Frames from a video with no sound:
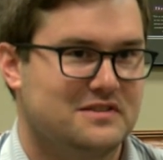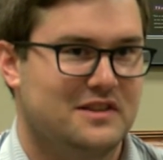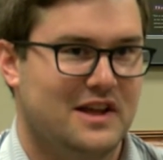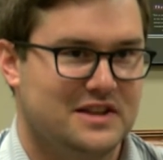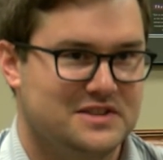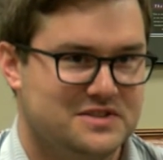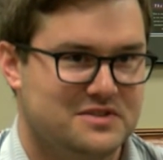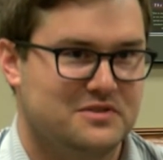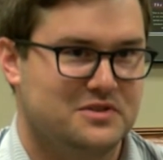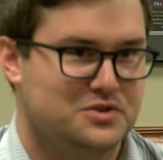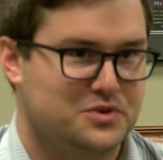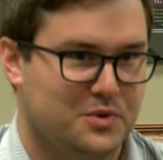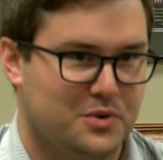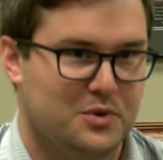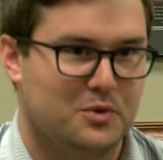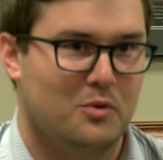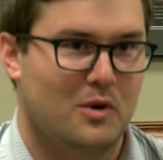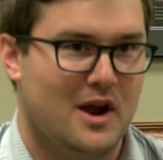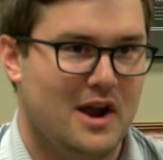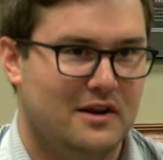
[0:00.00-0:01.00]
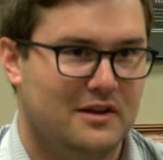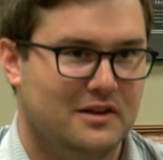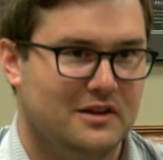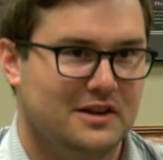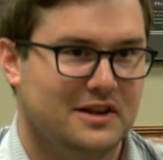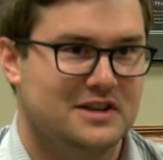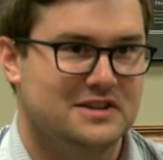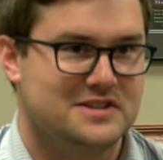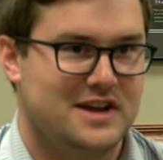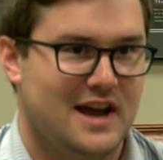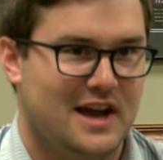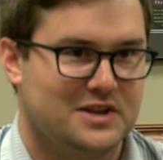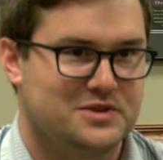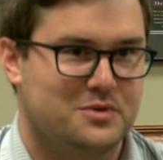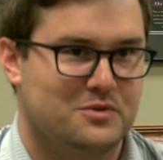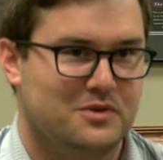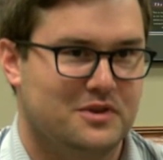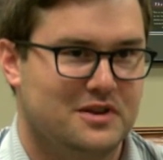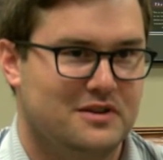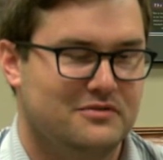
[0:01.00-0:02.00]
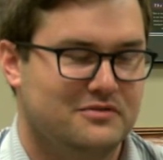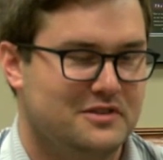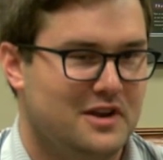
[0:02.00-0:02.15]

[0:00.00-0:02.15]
That's the true way to get tax relief,